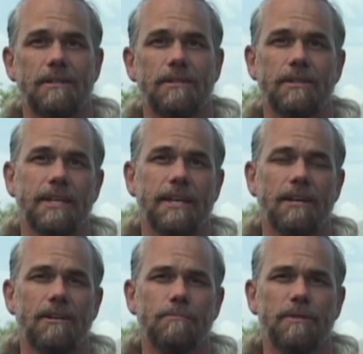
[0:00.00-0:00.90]
You can get
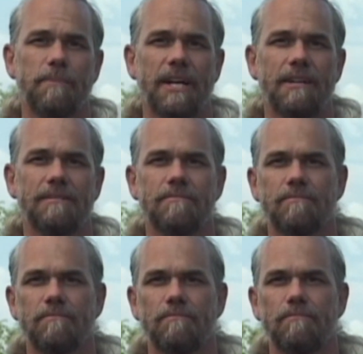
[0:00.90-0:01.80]
all prepared,
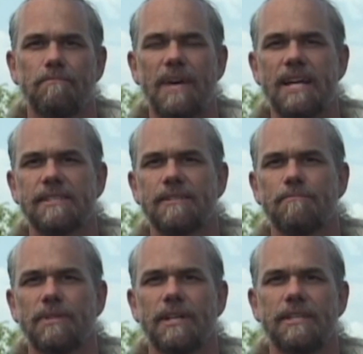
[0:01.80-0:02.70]
mask in
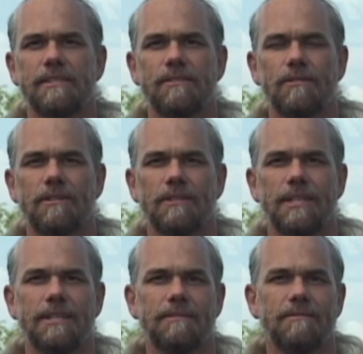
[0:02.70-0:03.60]
place, snorkel
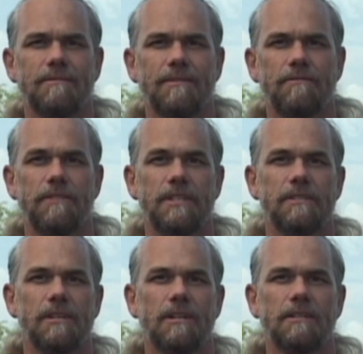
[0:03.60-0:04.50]
in,
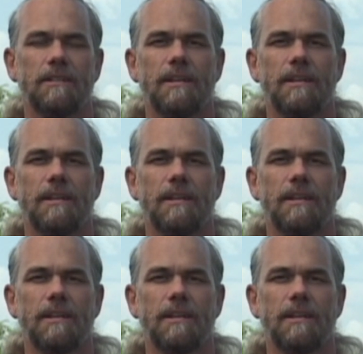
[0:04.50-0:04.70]
fins on,